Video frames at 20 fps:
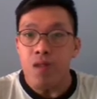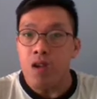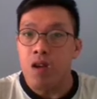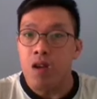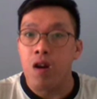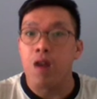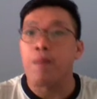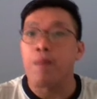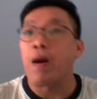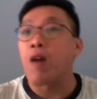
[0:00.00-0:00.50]

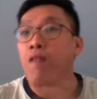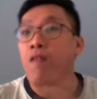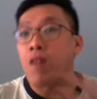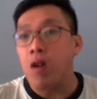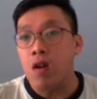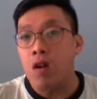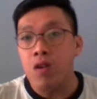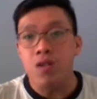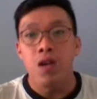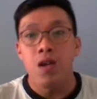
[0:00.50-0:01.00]
Right, but of
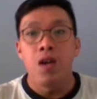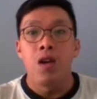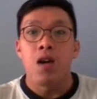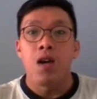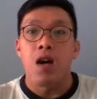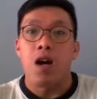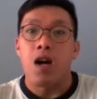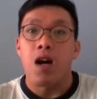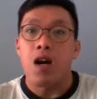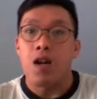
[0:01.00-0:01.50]
course,
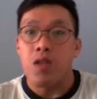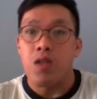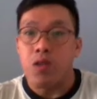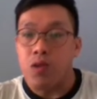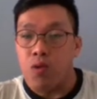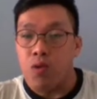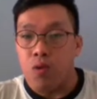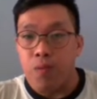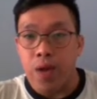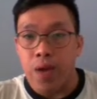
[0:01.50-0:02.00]

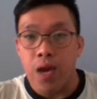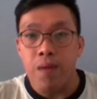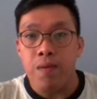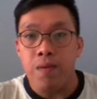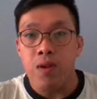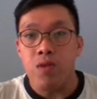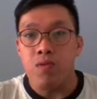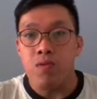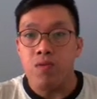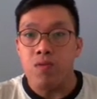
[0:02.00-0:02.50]
to be
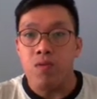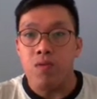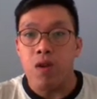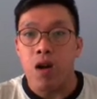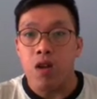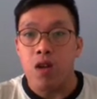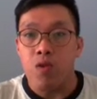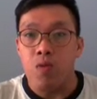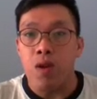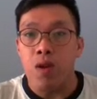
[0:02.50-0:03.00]
able to
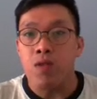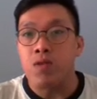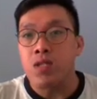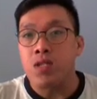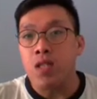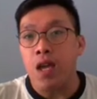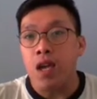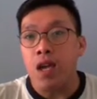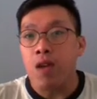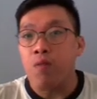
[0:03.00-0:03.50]
want to
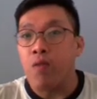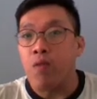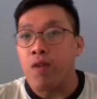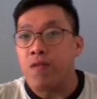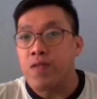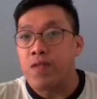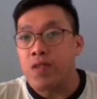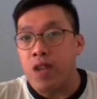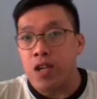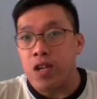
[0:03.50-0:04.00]
stay
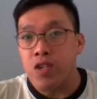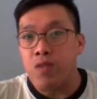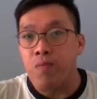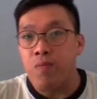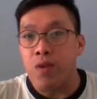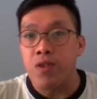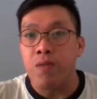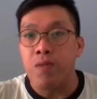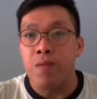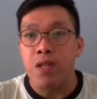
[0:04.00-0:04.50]
with such
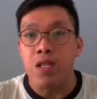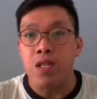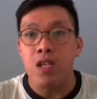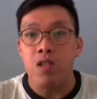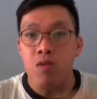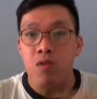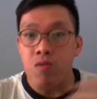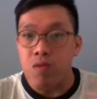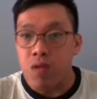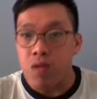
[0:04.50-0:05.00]
proximity
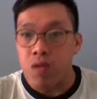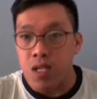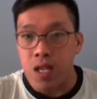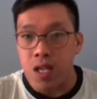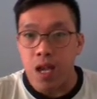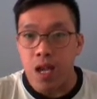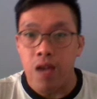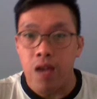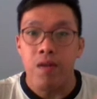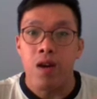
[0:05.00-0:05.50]
to this
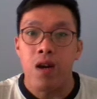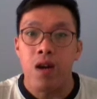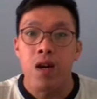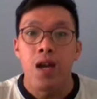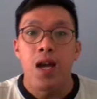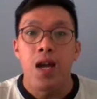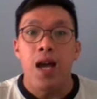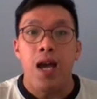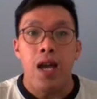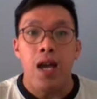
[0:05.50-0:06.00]
area,
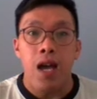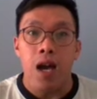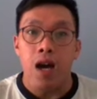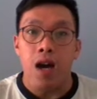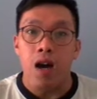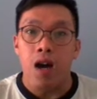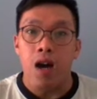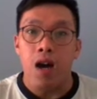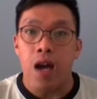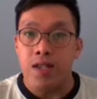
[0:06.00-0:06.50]

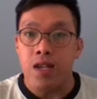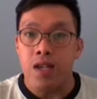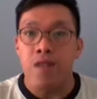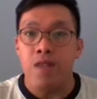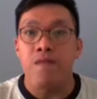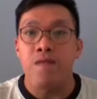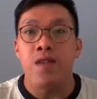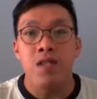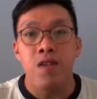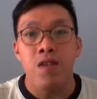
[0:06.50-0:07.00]
as an
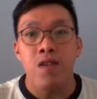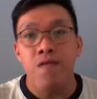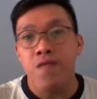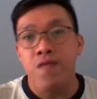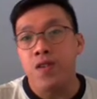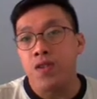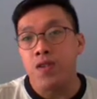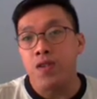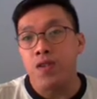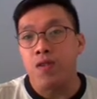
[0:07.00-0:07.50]
investor,
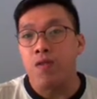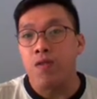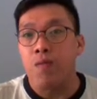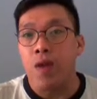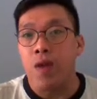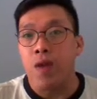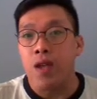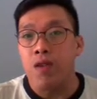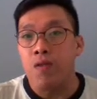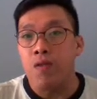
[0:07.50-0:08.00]
first,
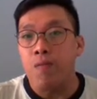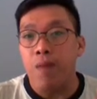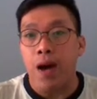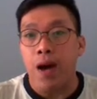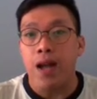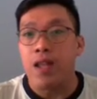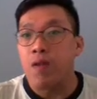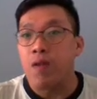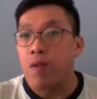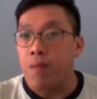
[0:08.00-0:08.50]
when you
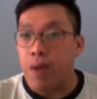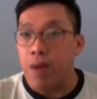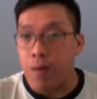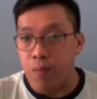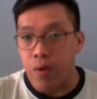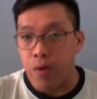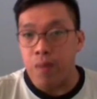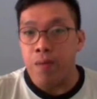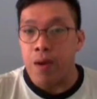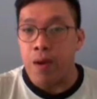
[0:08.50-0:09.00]
buy, there will be a
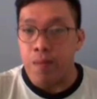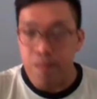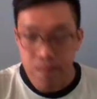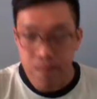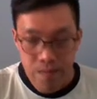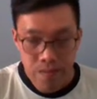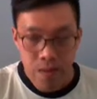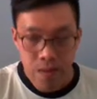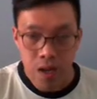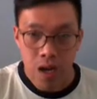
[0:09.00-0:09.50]
premium,
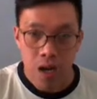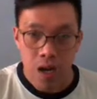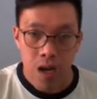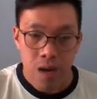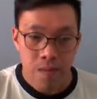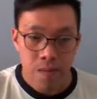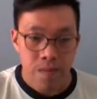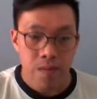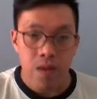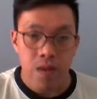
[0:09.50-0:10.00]

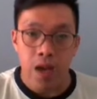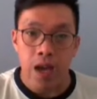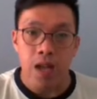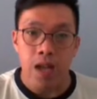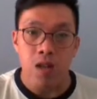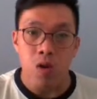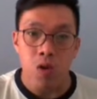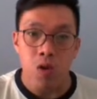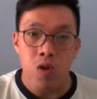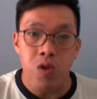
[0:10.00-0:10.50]

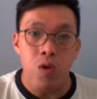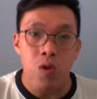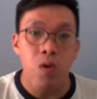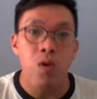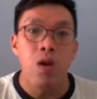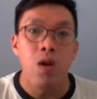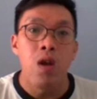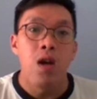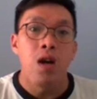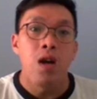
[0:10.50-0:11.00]
and also